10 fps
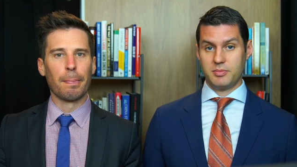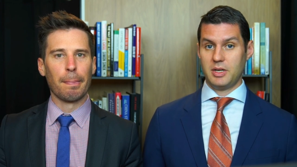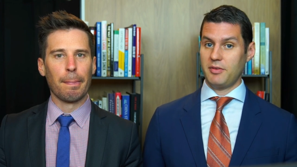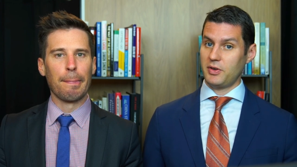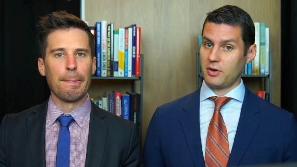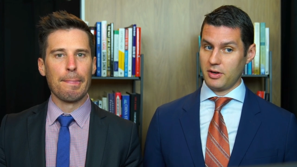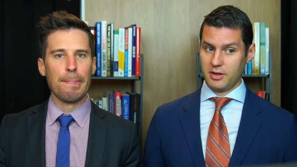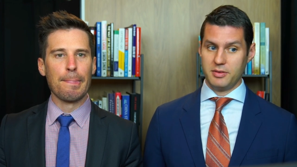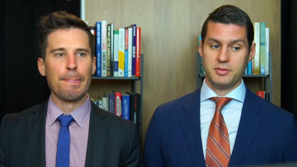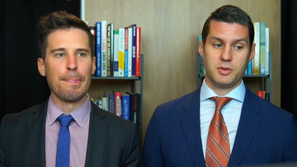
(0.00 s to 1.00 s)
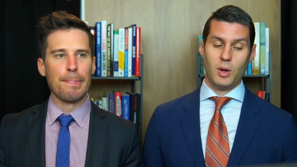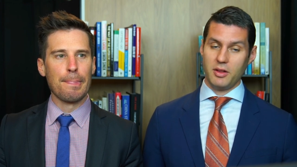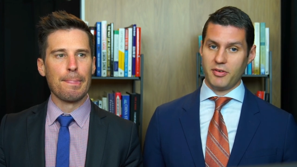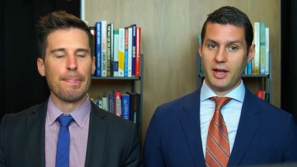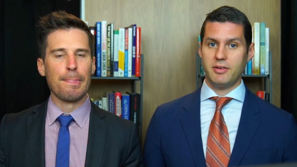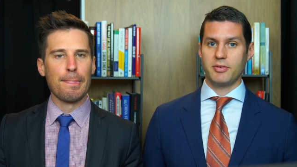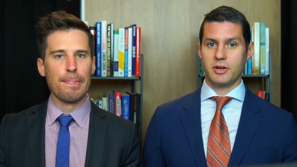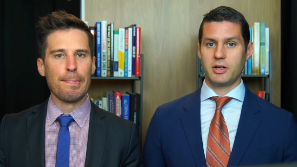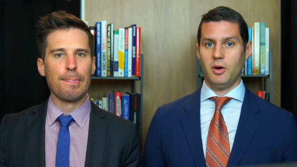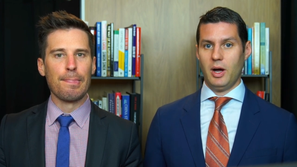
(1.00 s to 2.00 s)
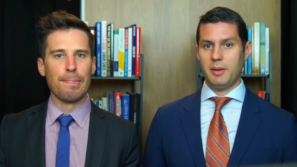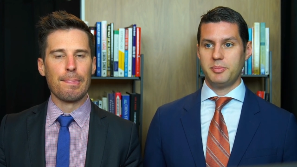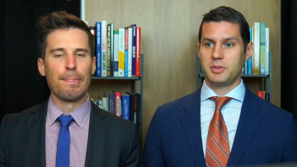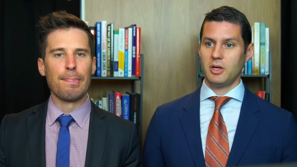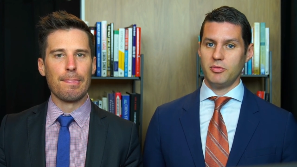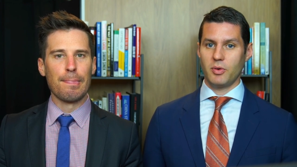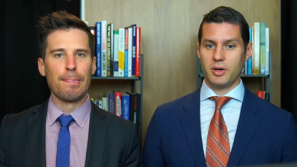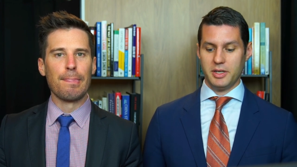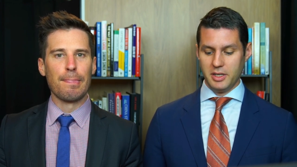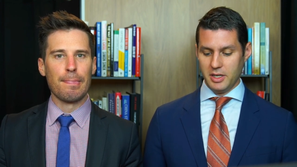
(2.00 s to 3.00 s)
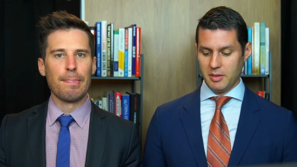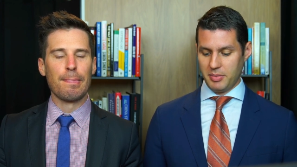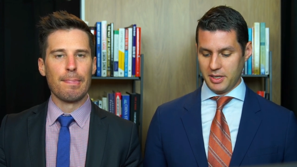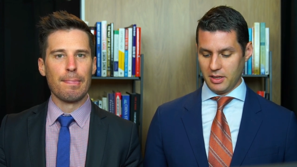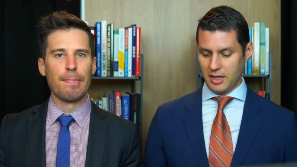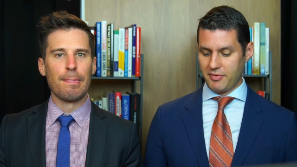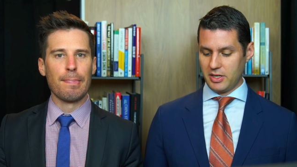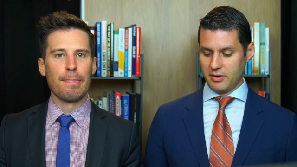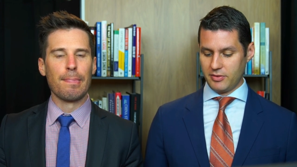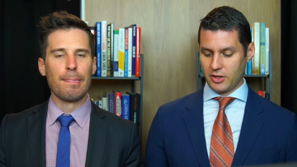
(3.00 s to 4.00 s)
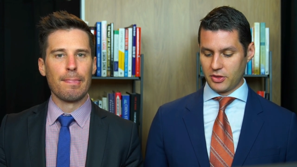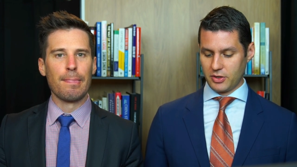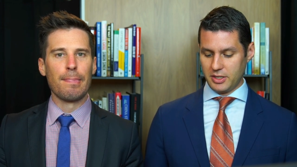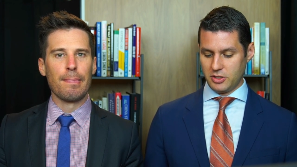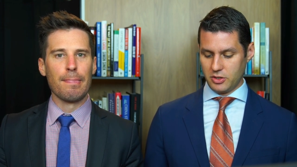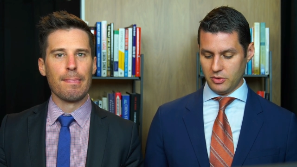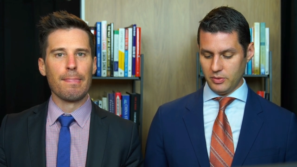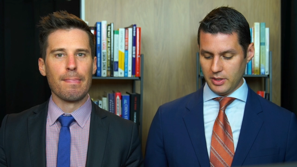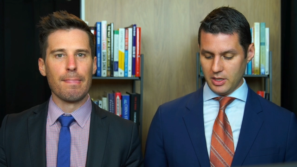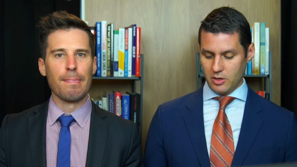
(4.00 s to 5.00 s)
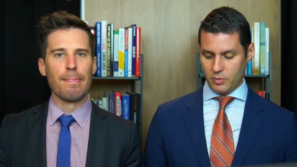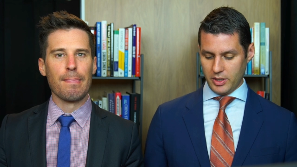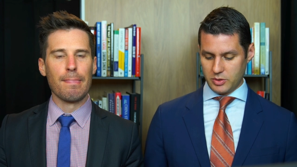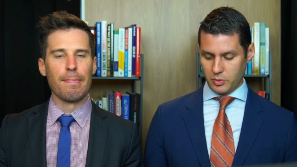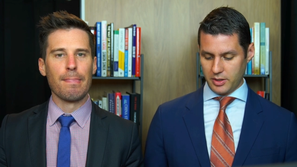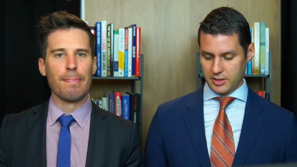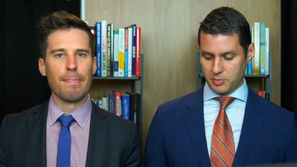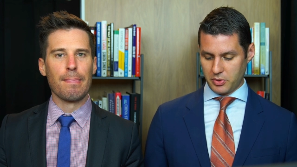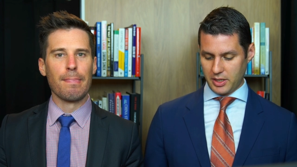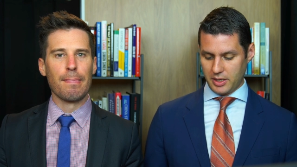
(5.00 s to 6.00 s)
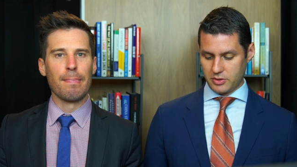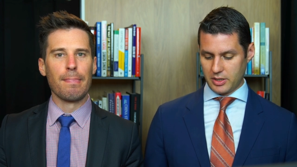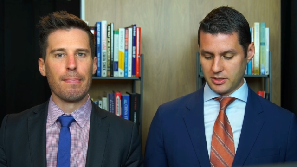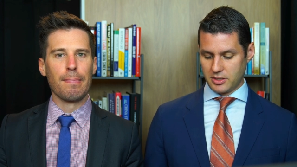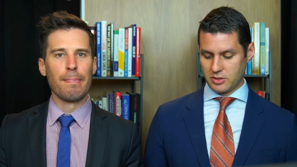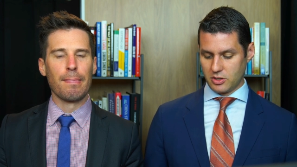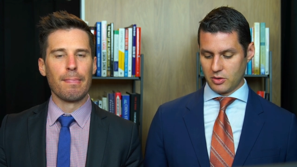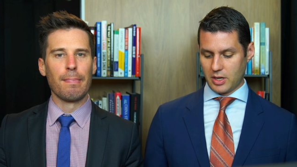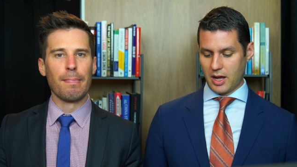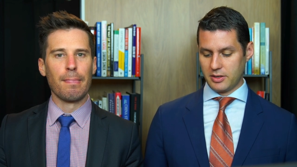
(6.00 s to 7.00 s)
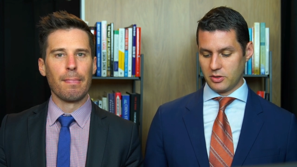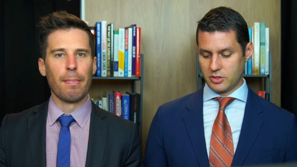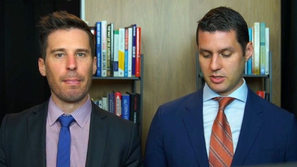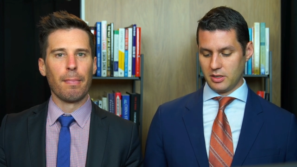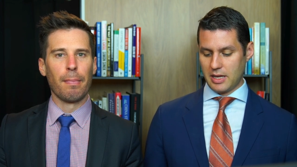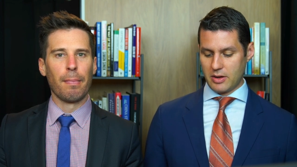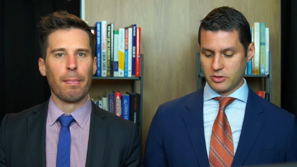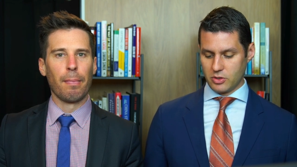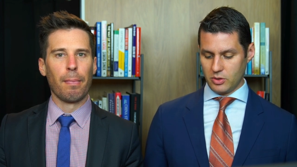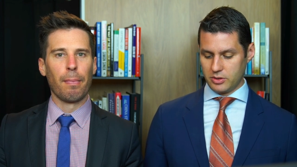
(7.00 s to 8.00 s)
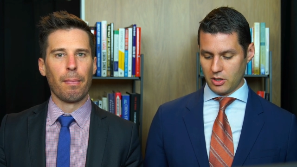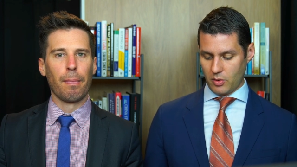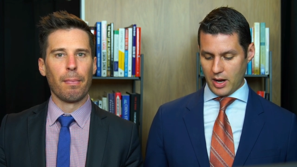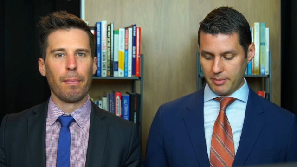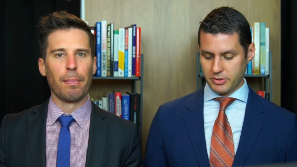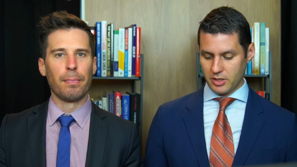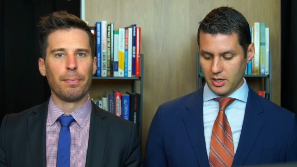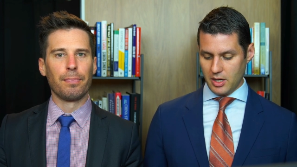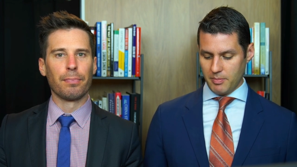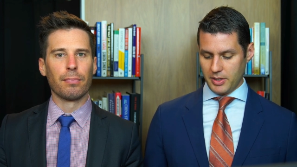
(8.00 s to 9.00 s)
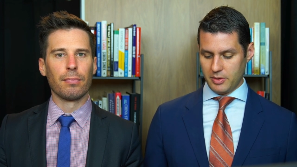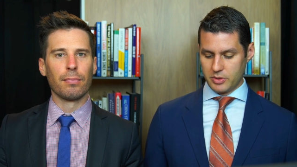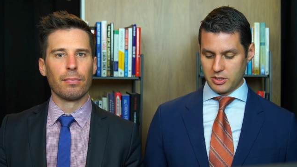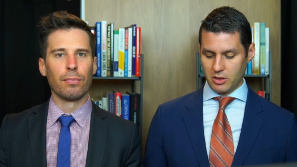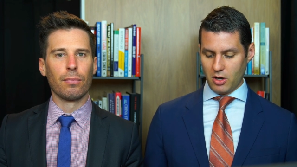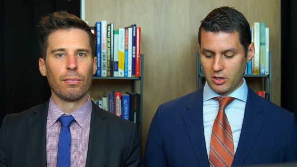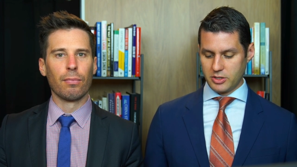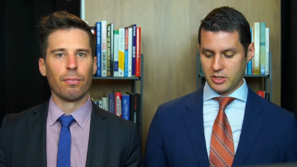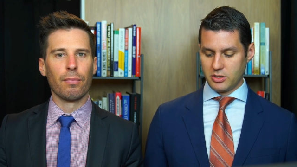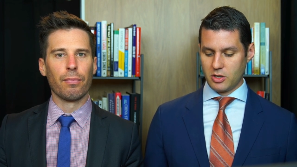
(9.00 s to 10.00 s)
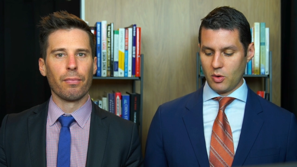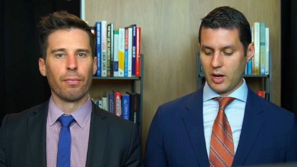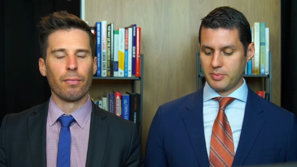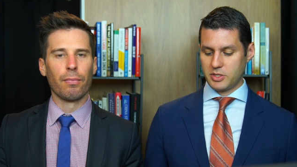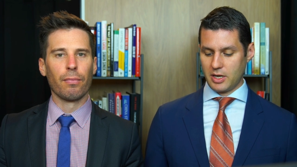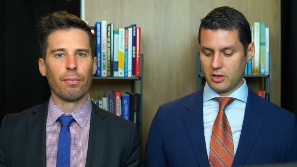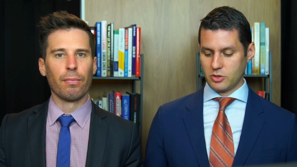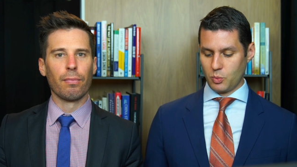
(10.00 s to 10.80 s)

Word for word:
Speaker 1: if you're qualified for a co-op, go for it. But 11 out of the 32 which was pretty interesting. So condos still outsold co-ops, but it was the largest co-op sales